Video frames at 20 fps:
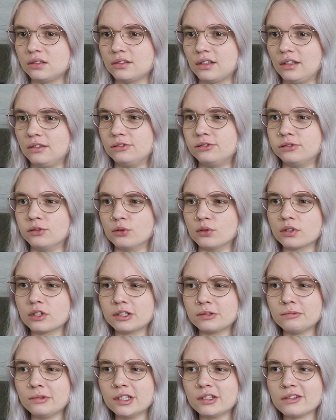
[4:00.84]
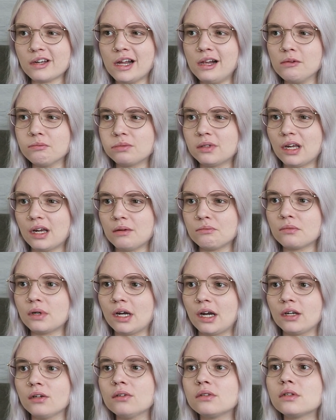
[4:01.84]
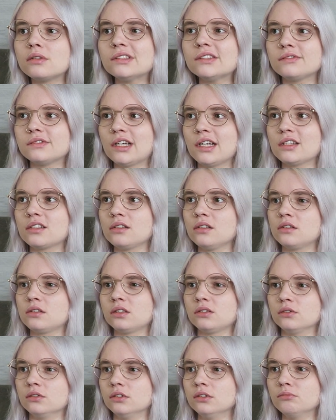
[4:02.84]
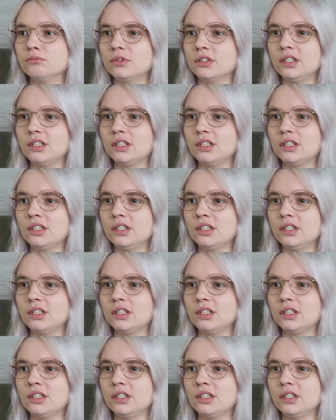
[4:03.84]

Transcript: they forced me to help them. I don't know if that's the truth,